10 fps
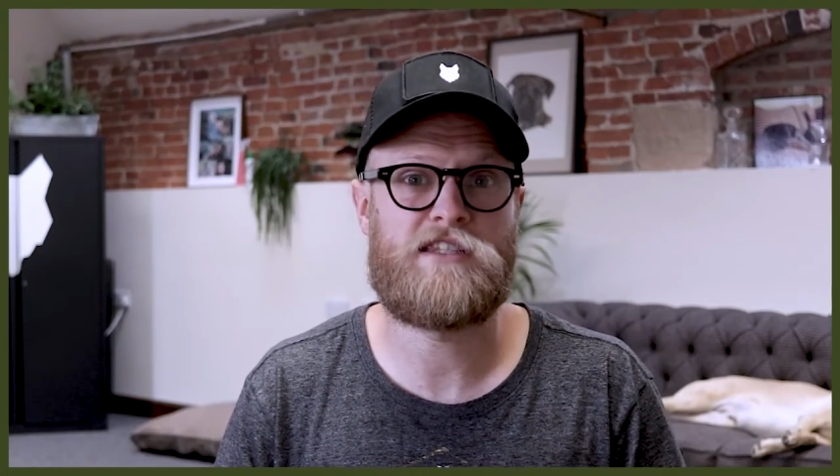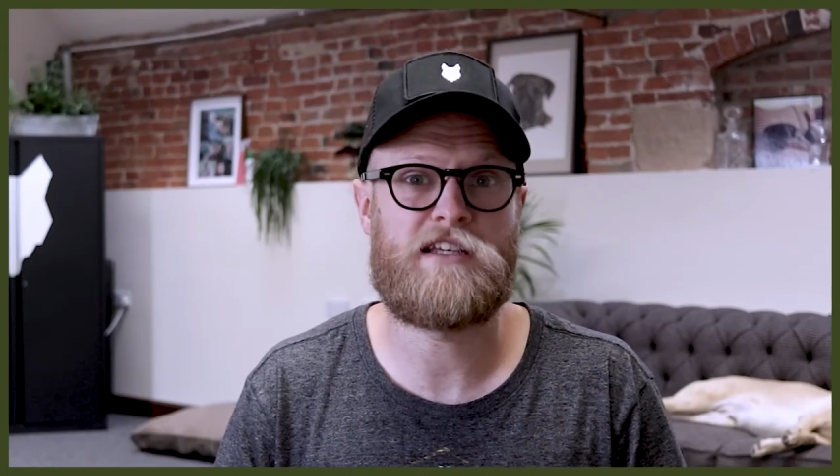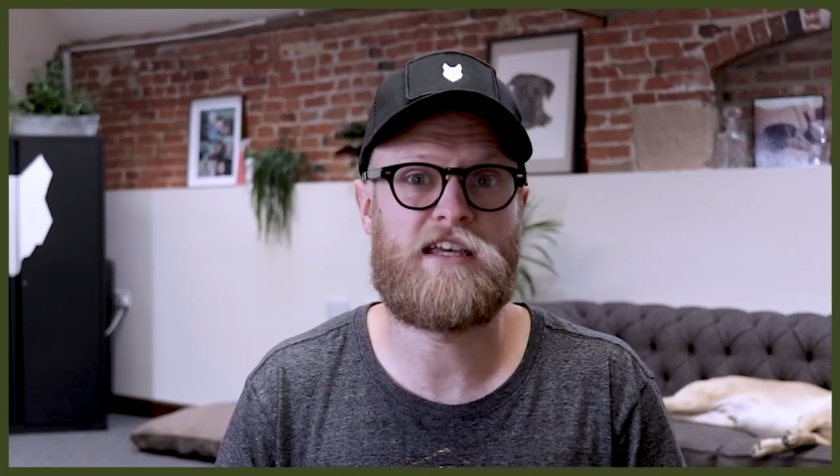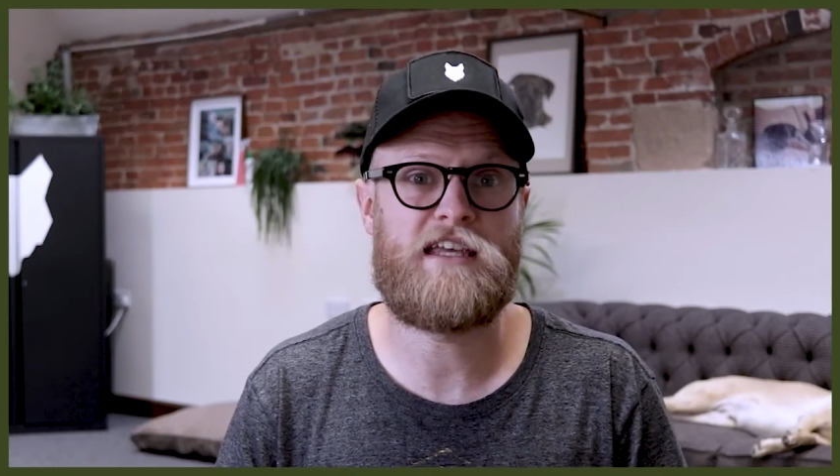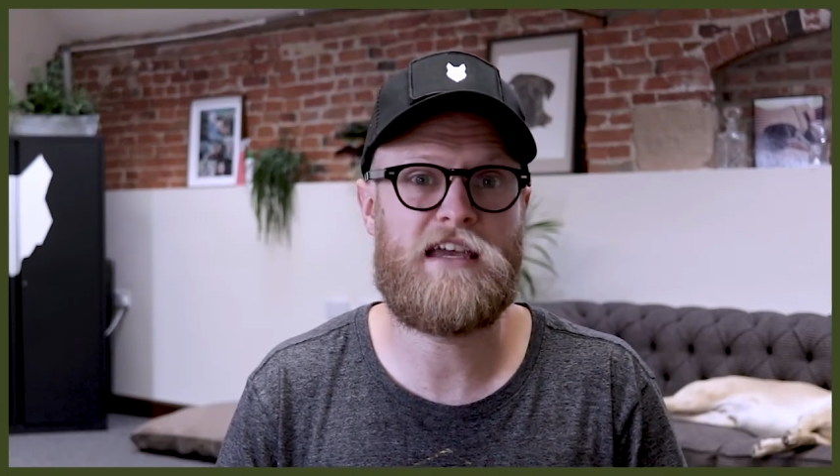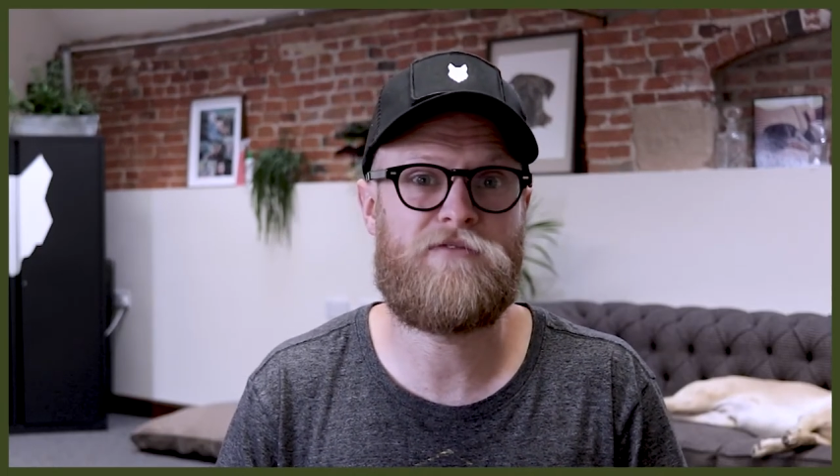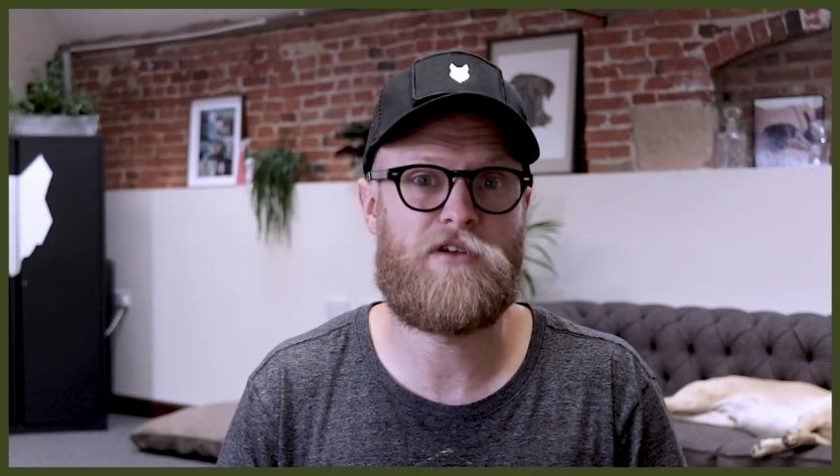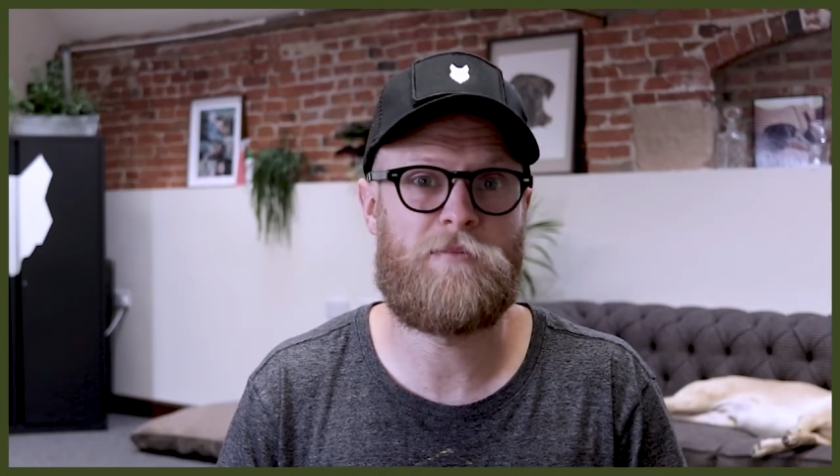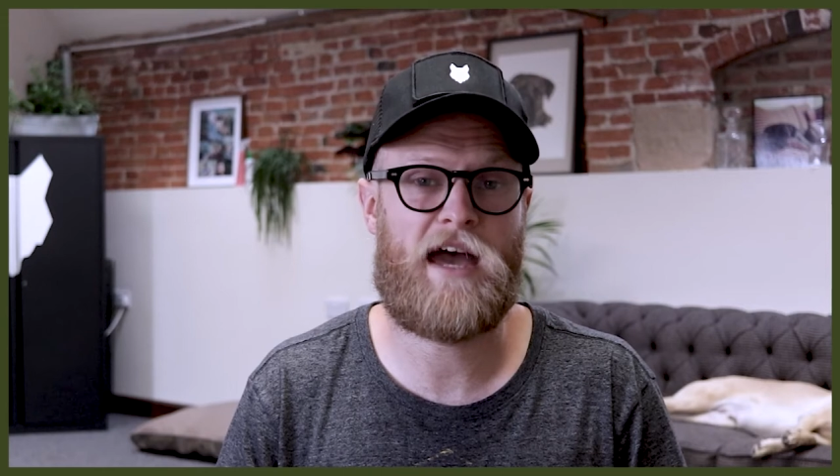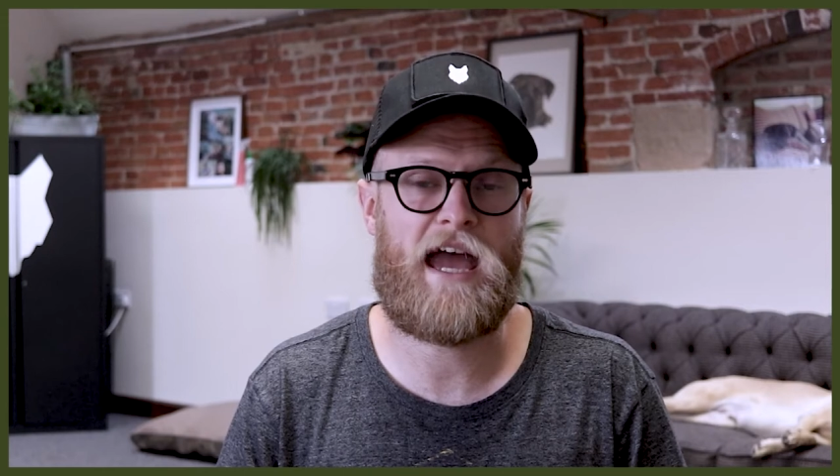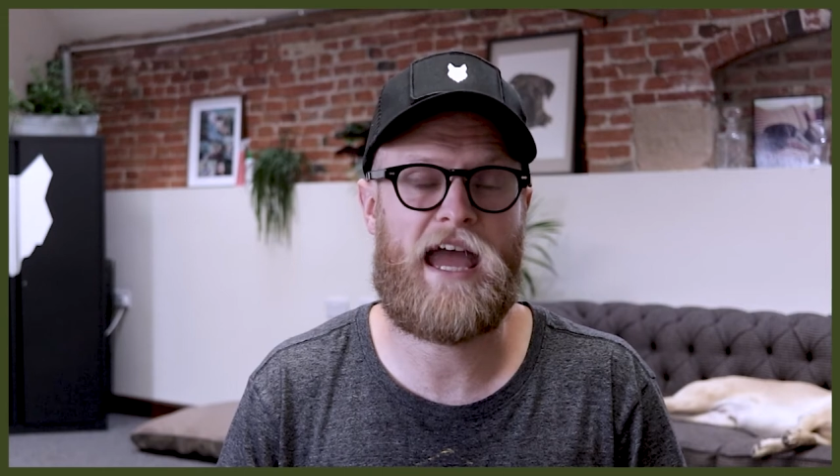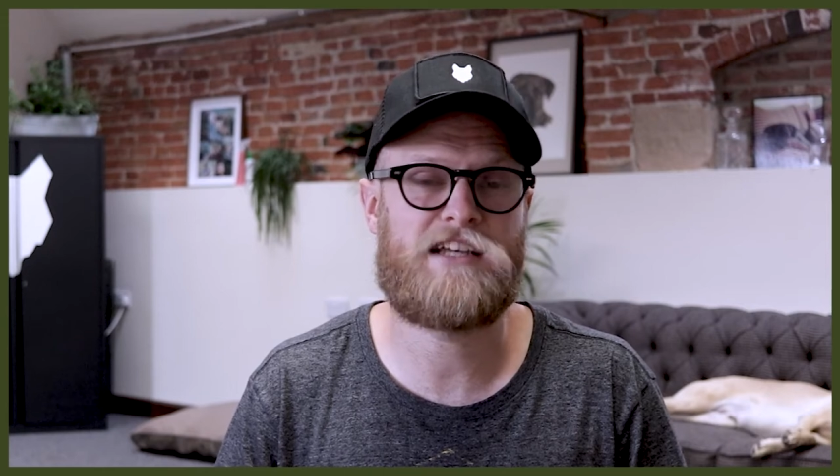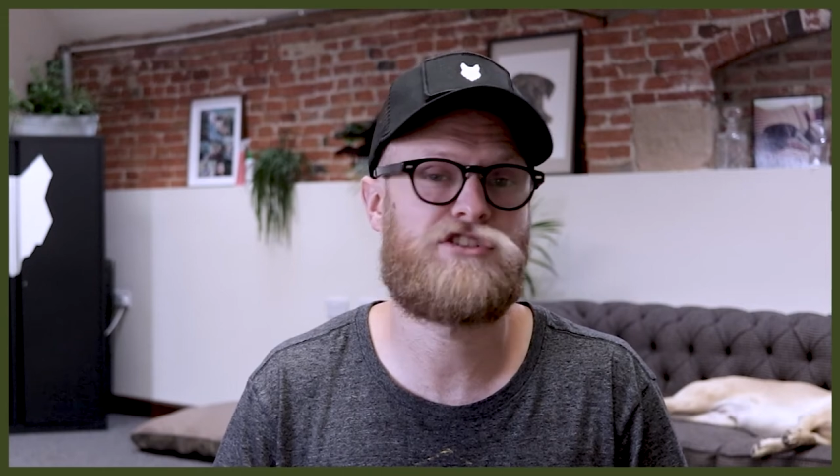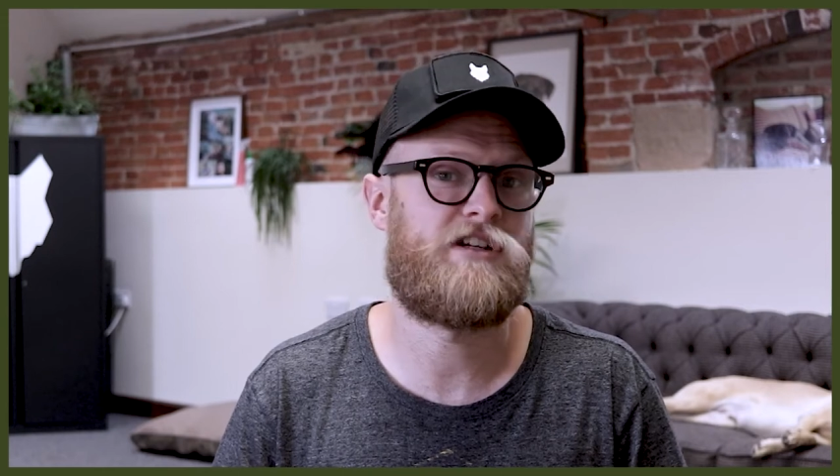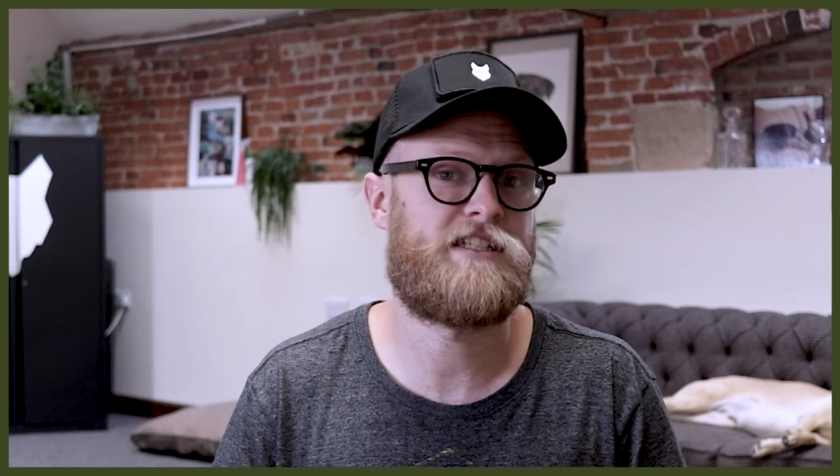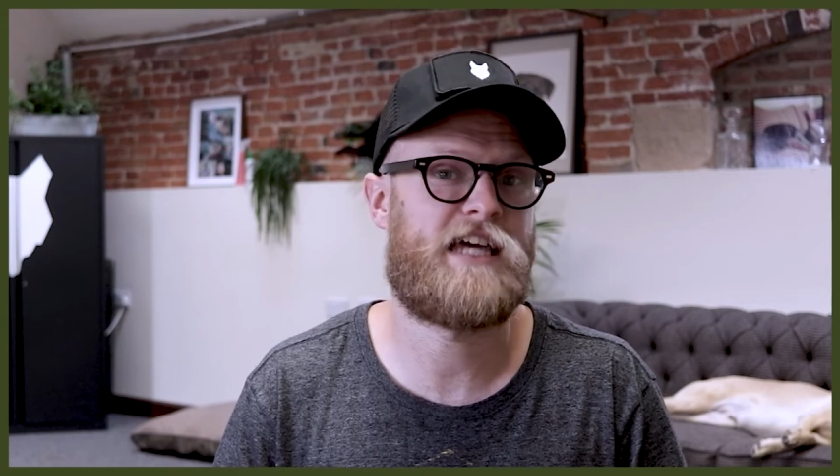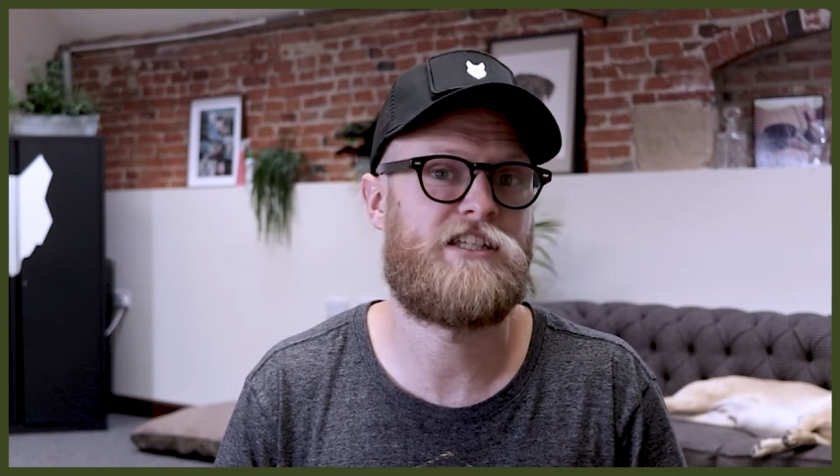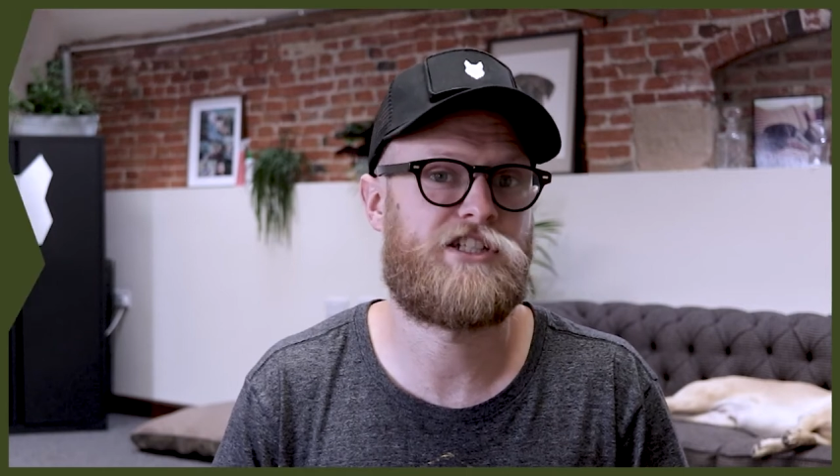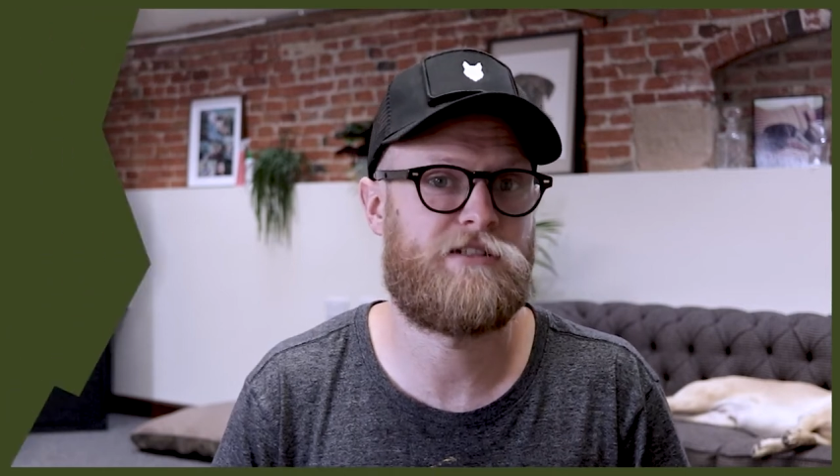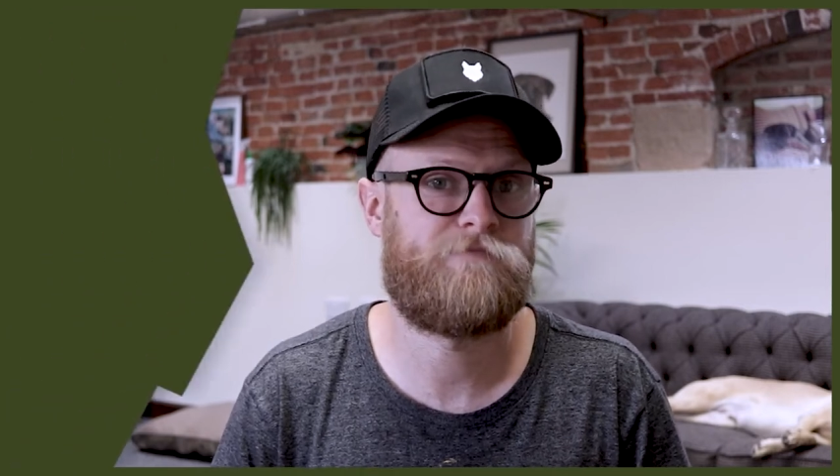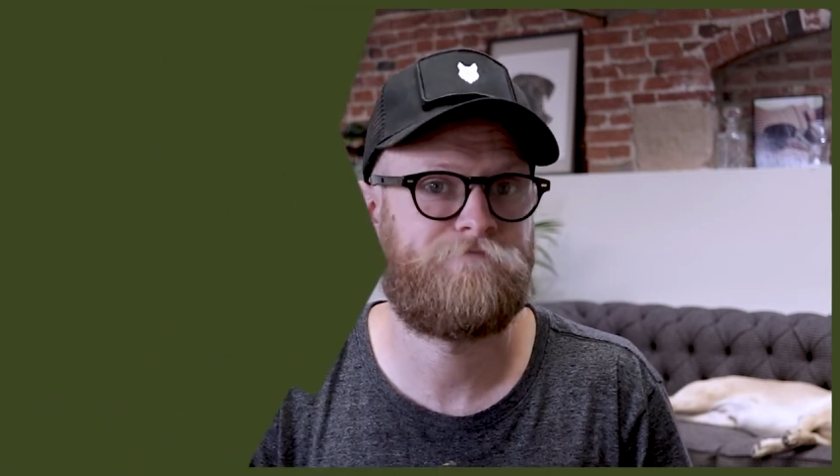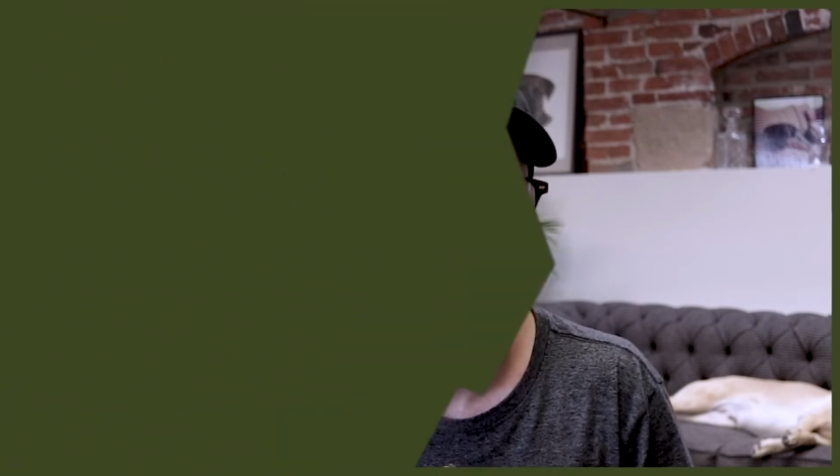that can give them that extra attention.